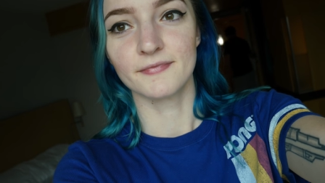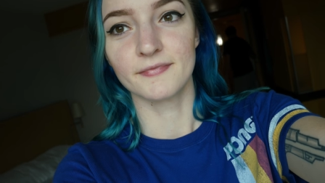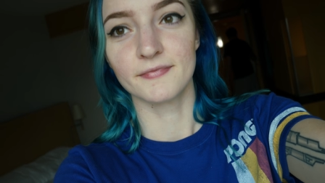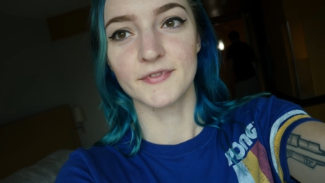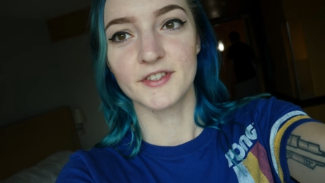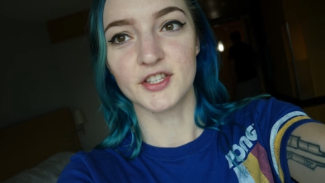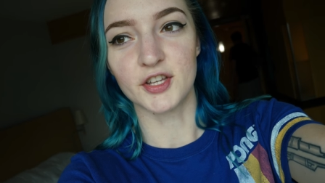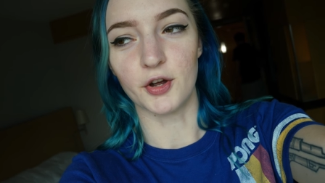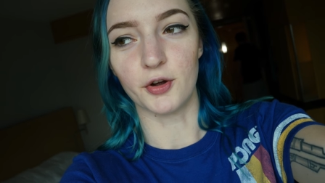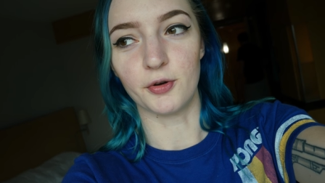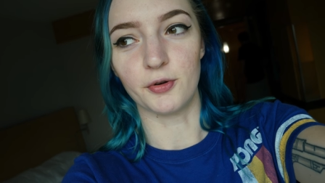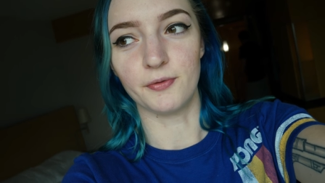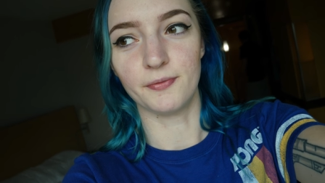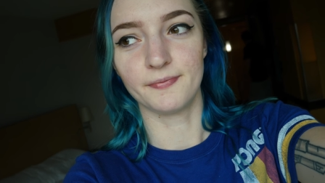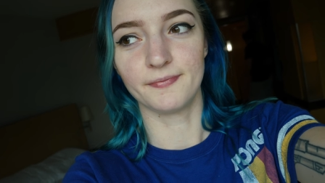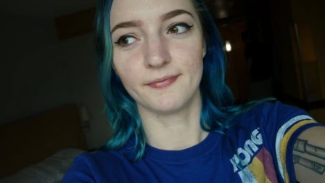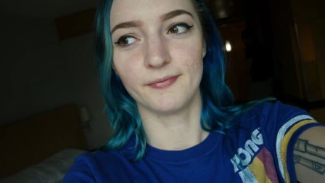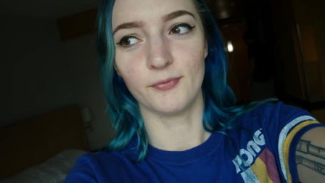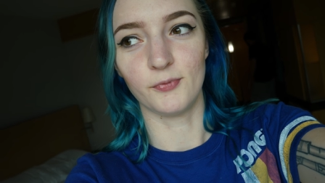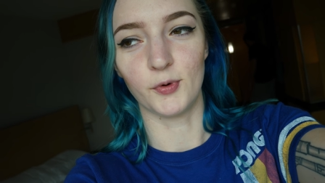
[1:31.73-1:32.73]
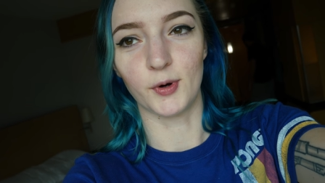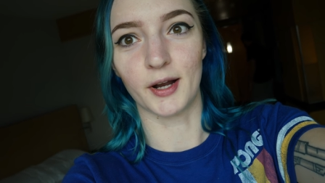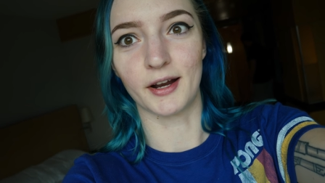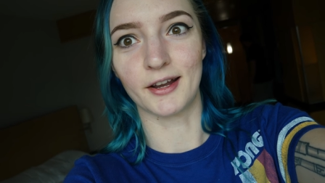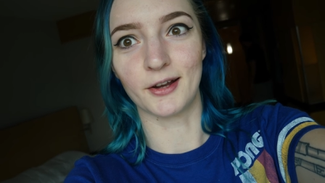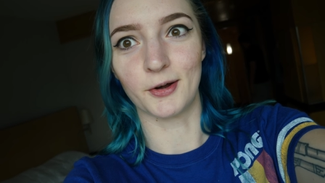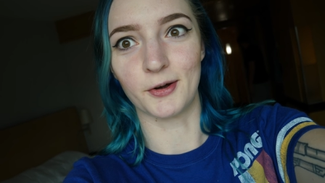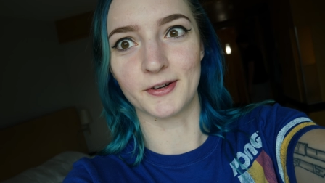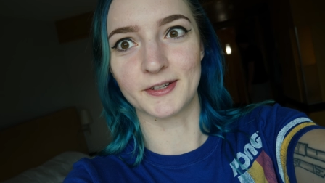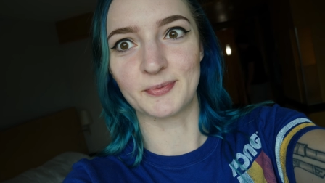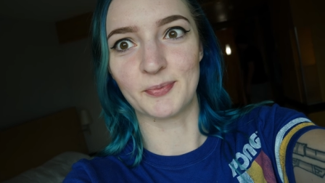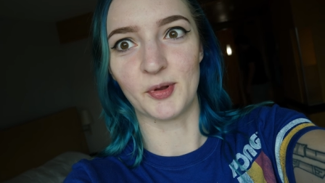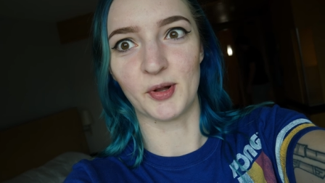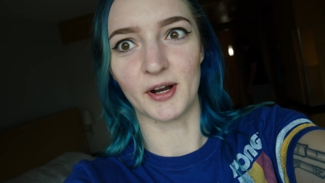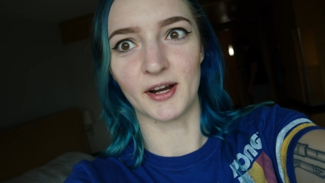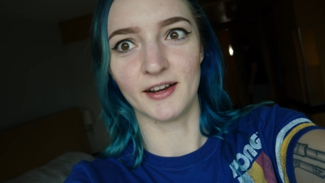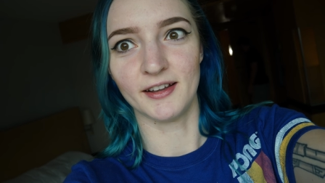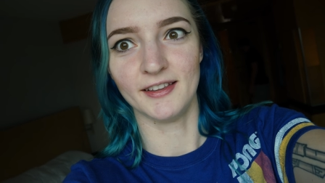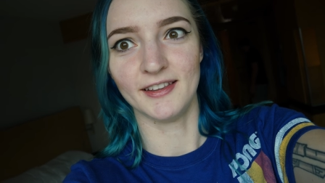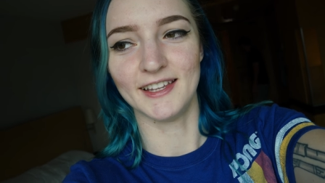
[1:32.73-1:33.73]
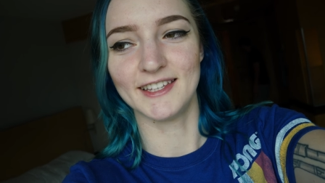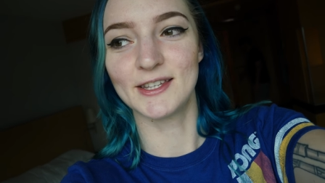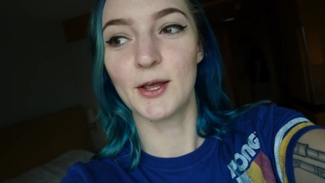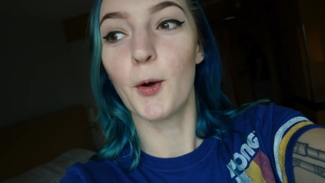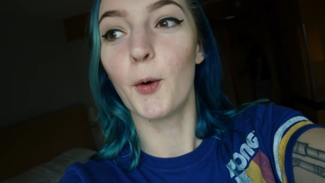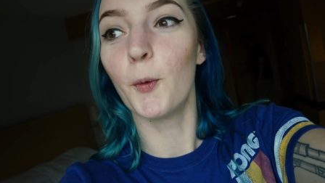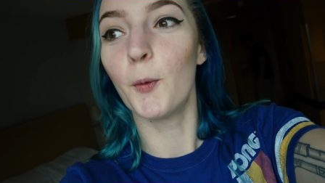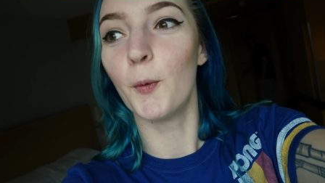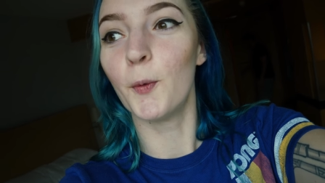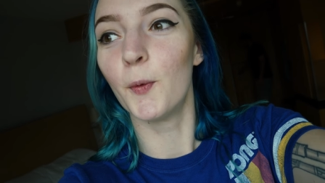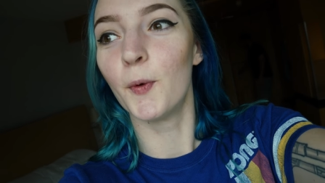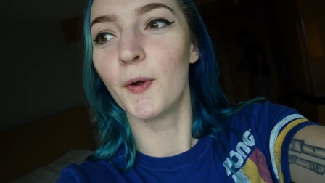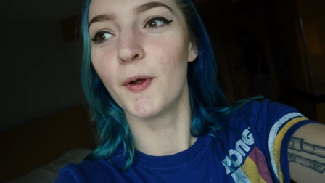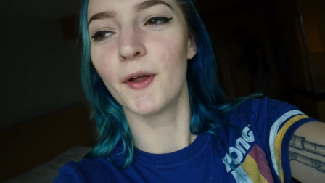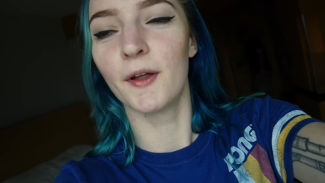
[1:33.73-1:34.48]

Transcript: So we're gonna go explore. Let's yeah. go.